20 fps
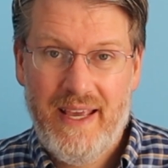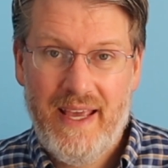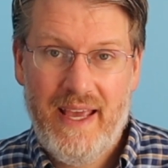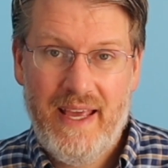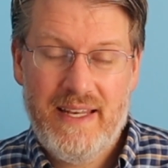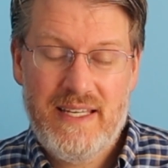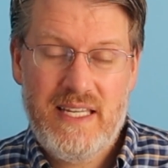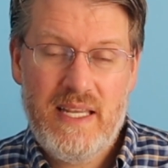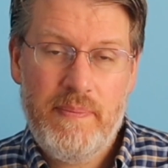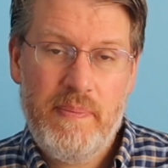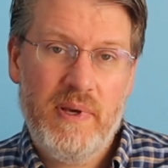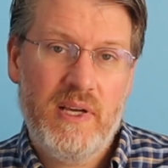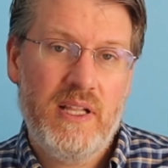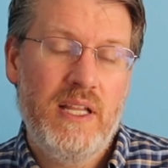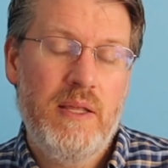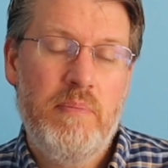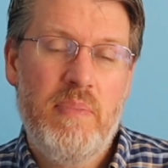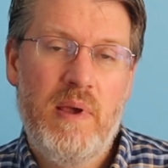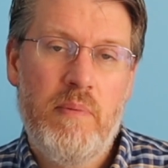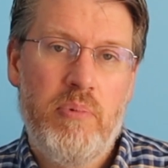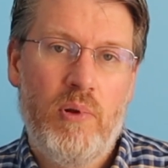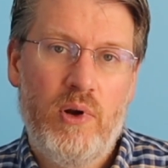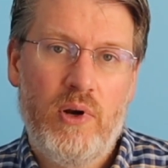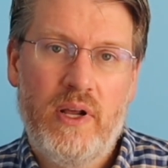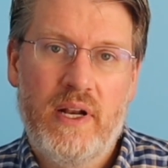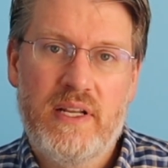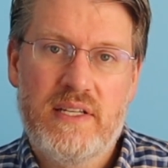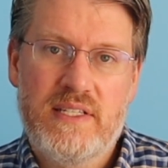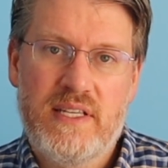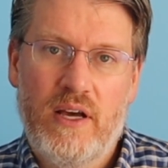And typically people are
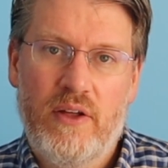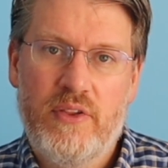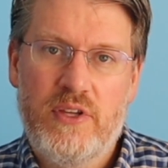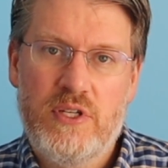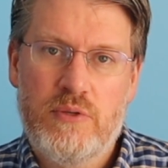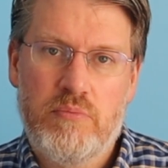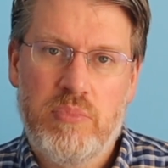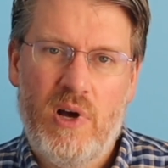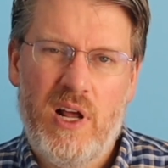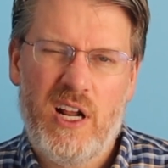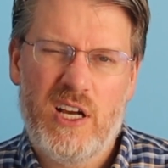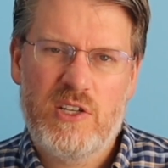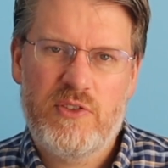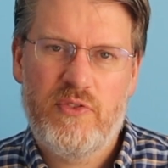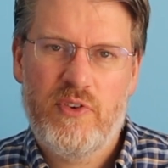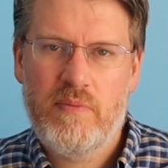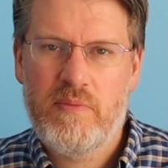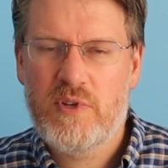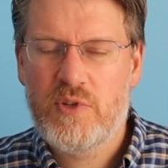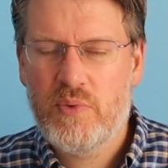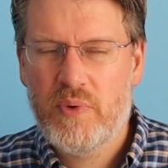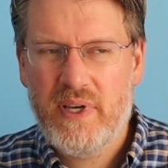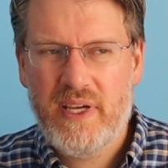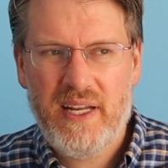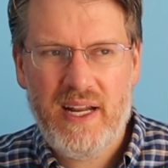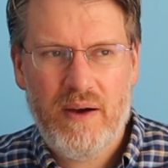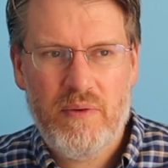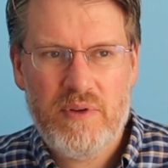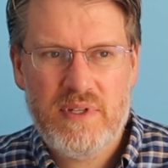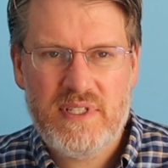going to sell these products for
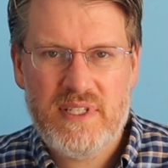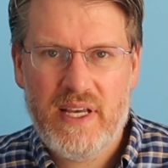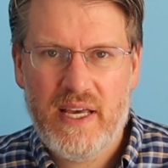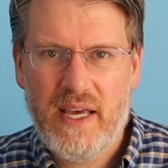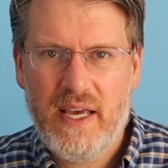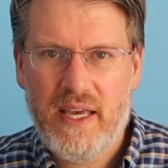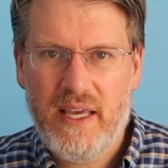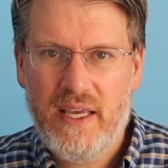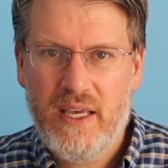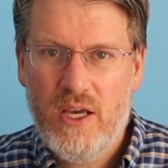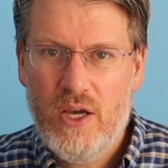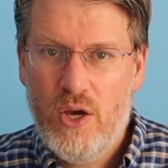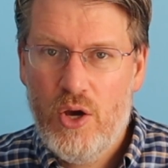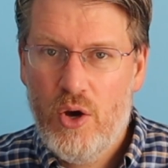between, I would say,